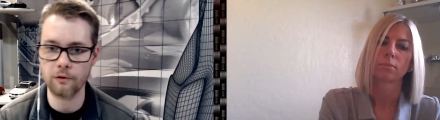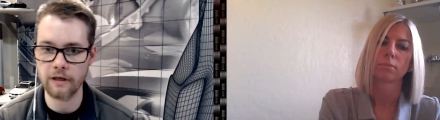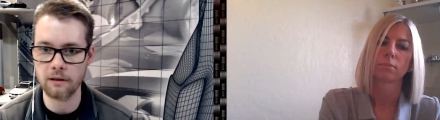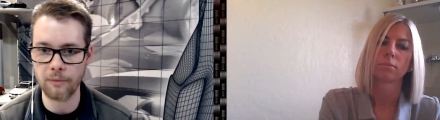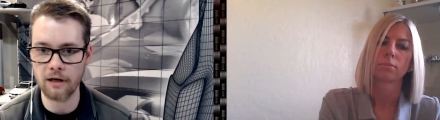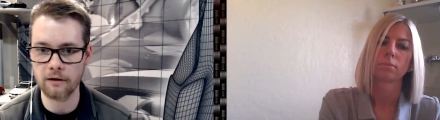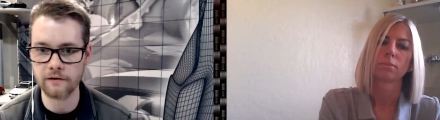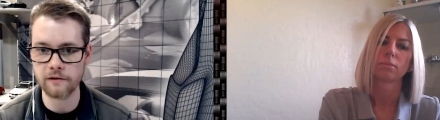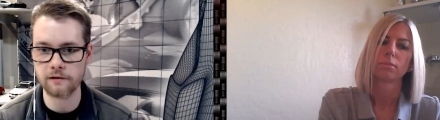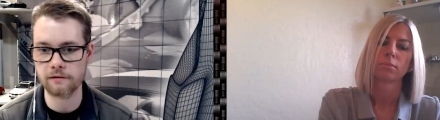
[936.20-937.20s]
Speaker 1: that a part
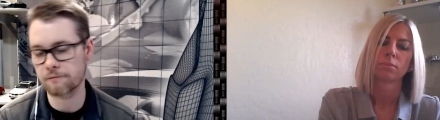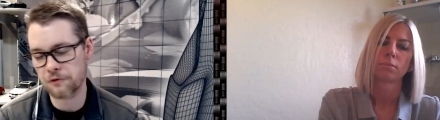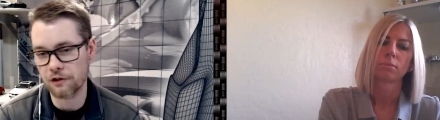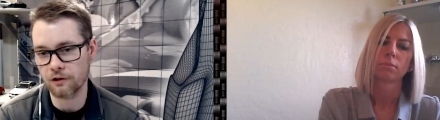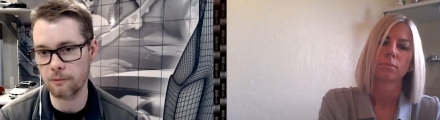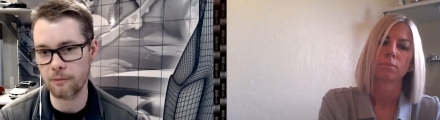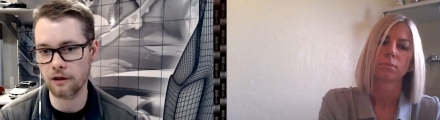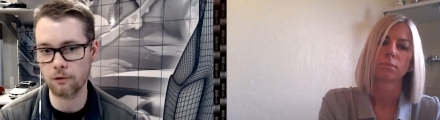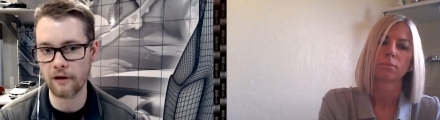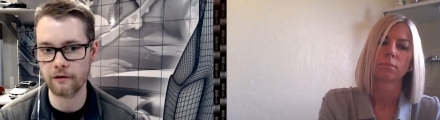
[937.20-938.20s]
is still going to be
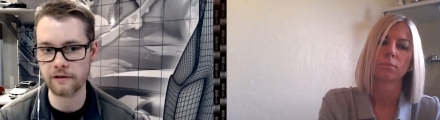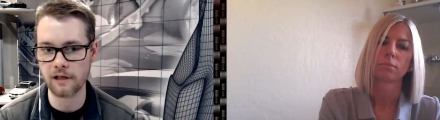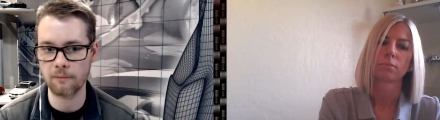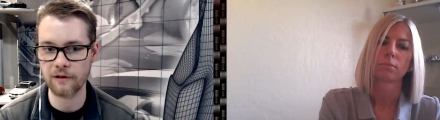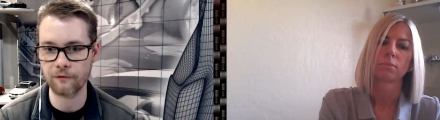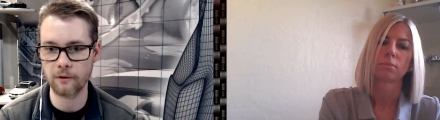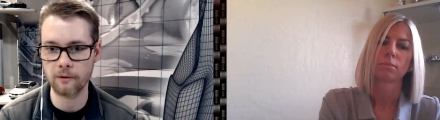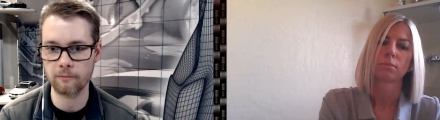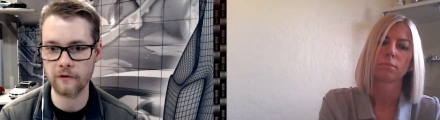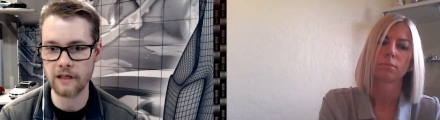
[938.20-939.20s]
good whether it's coming
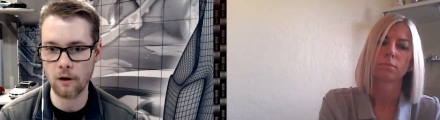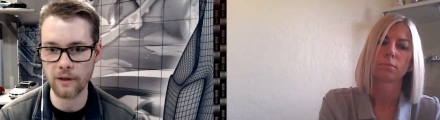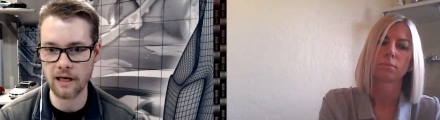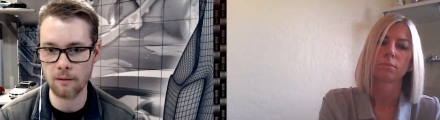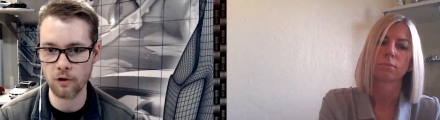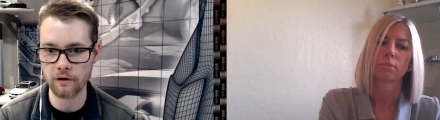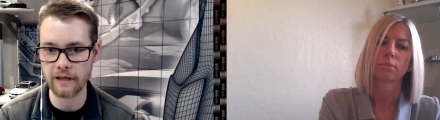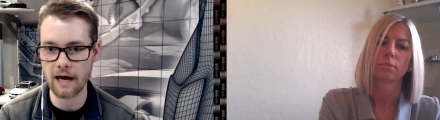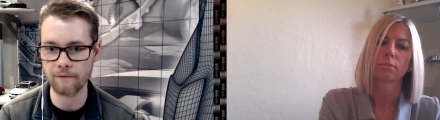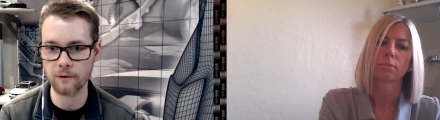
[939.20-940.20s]
from the OEM or the
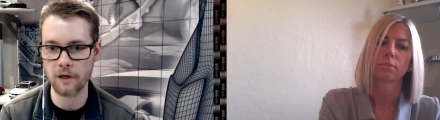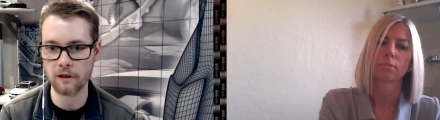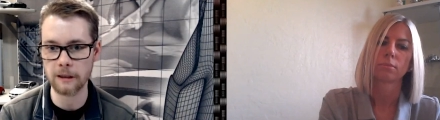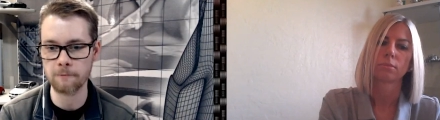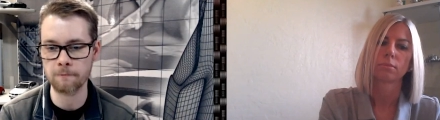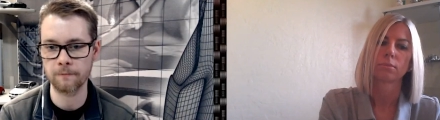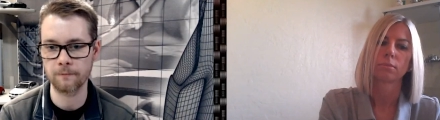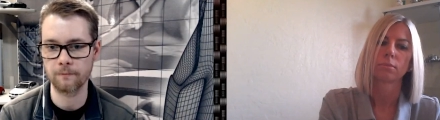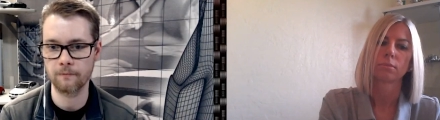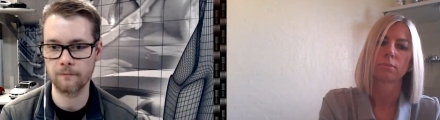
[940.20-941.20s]
aftermarket?
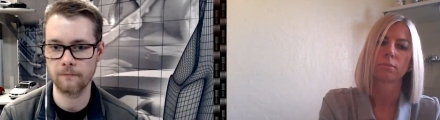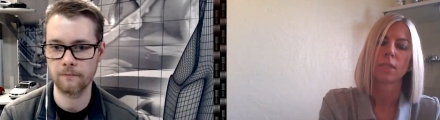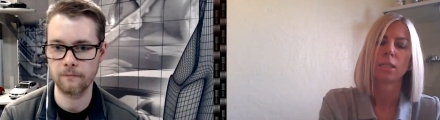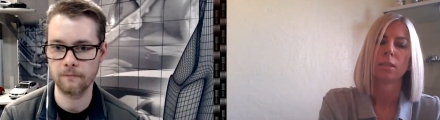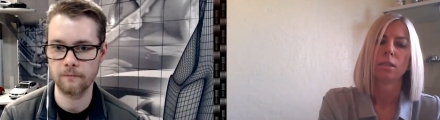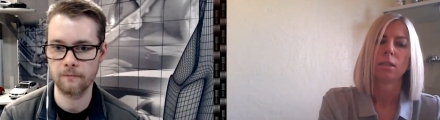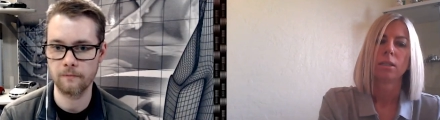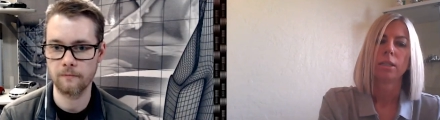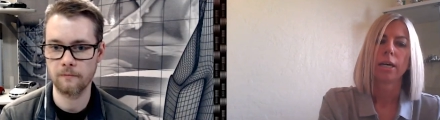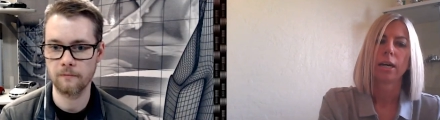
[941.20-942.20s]

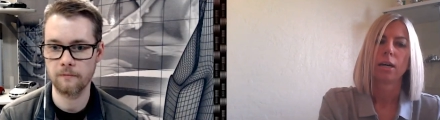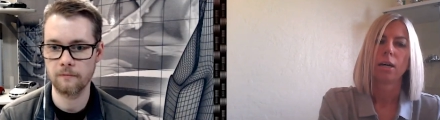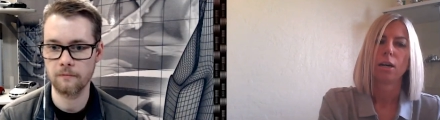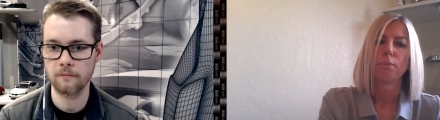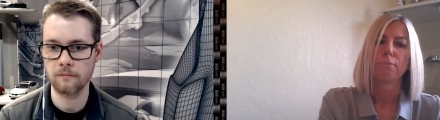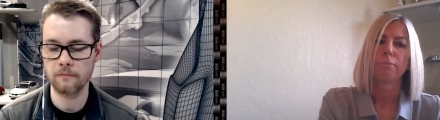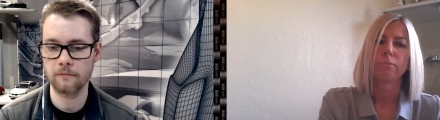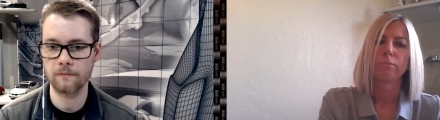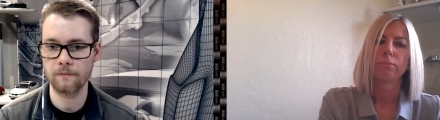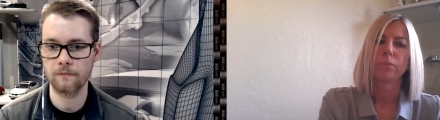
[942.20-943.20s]
Speaker 2: Yeah,
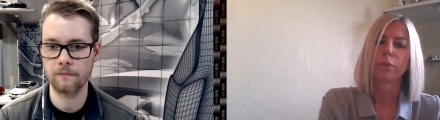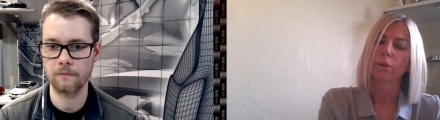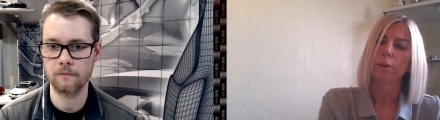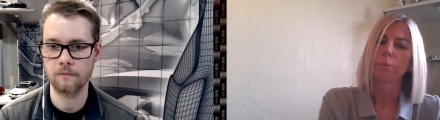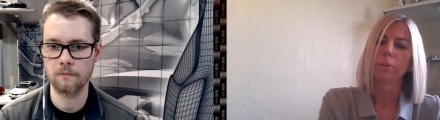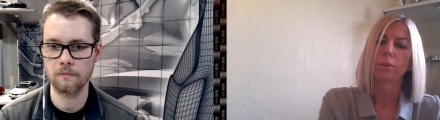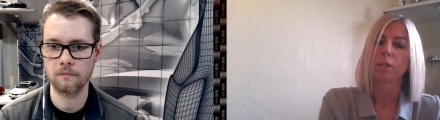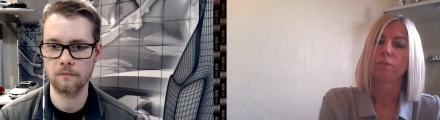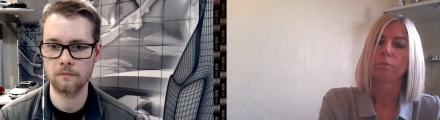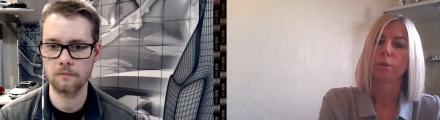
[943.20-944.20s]
um, there are really
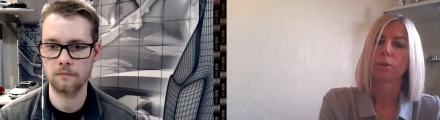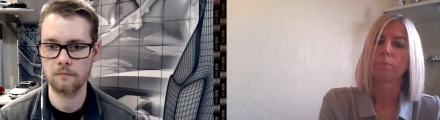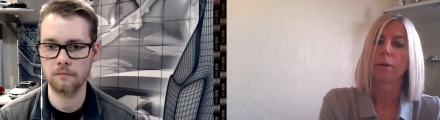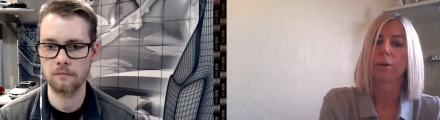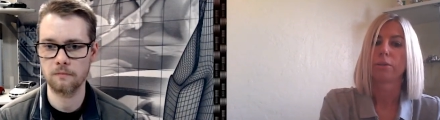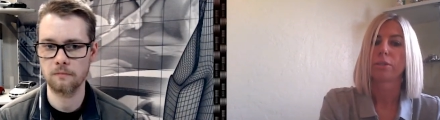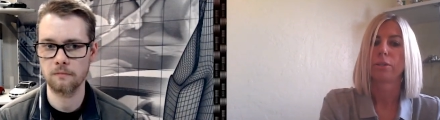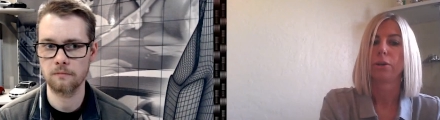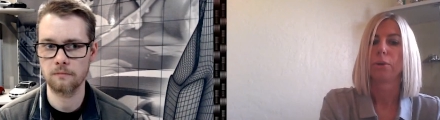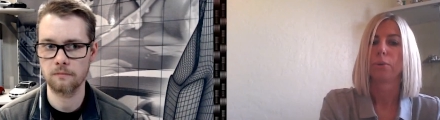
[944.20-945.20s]
good aftermarket
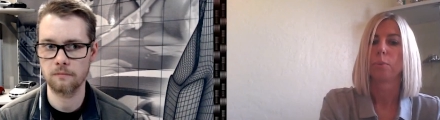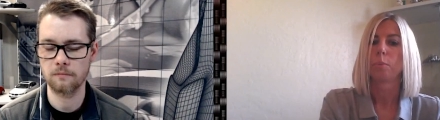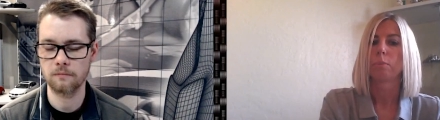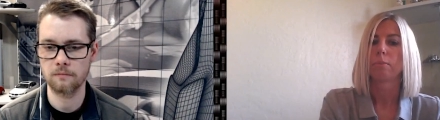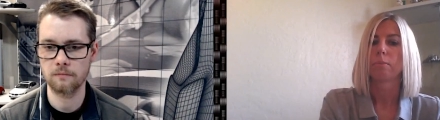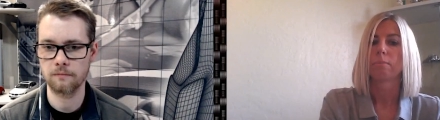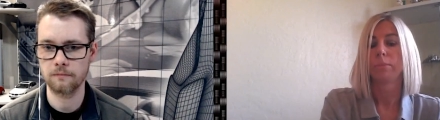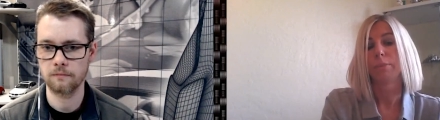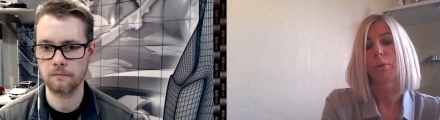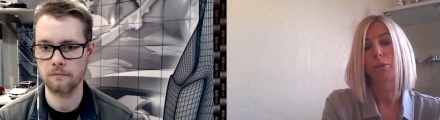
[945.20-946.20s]
parts. You know,
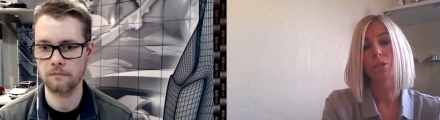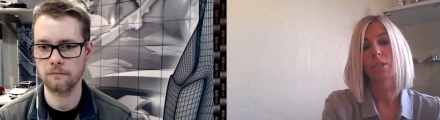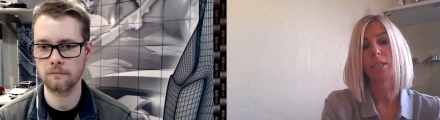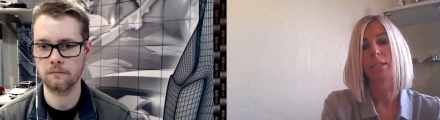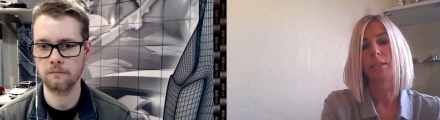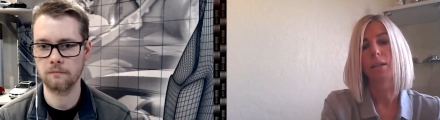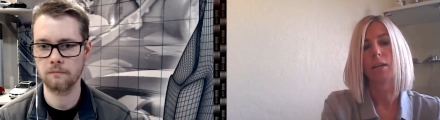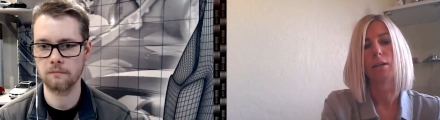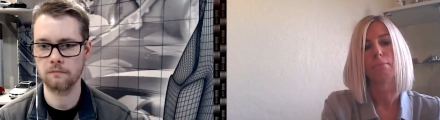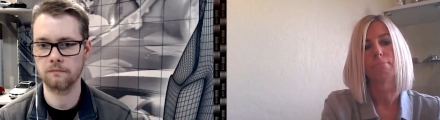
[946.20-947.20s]
me personally,
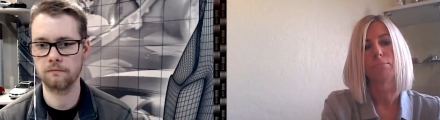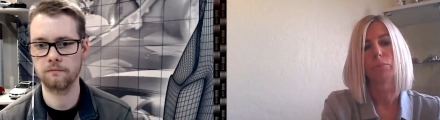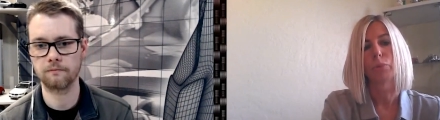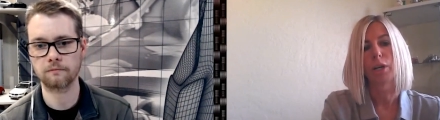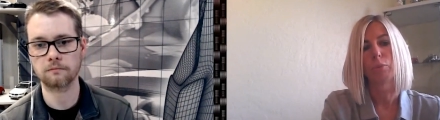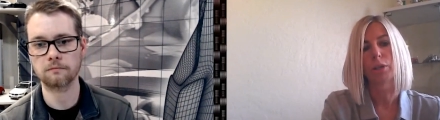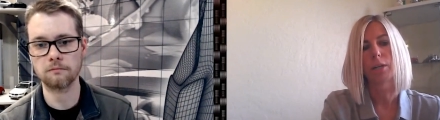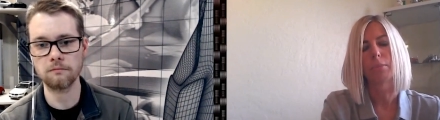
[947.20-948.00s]
um, when I work